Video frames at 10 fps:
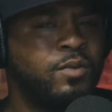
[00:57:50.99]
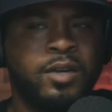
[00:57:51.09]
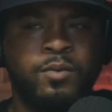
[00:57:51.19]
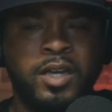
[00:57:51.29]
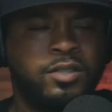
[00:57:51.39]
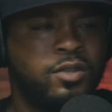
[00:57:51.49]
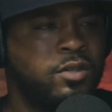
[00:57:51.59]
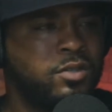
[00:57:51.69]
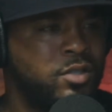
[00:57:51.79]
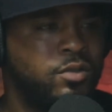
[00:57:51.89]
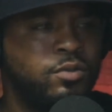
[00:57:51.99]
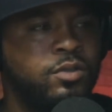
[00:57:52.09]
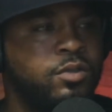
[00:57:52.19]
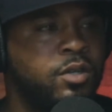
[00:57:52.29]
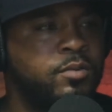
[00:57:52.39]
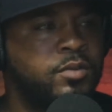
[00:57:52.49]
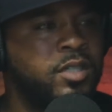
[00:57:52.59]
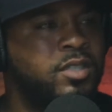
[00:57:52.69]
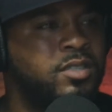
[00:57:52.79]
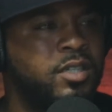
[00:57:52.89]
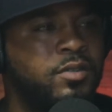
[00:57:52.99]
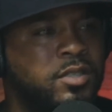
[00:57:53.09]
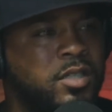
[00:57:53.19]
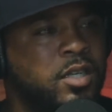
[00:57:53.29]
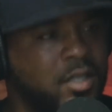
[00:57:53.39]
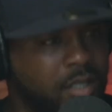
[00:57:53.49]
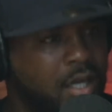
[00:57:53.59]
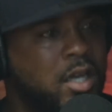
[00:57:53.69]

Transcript: why why he talking to you you know what I'm saying he gonna feel some type of yeah.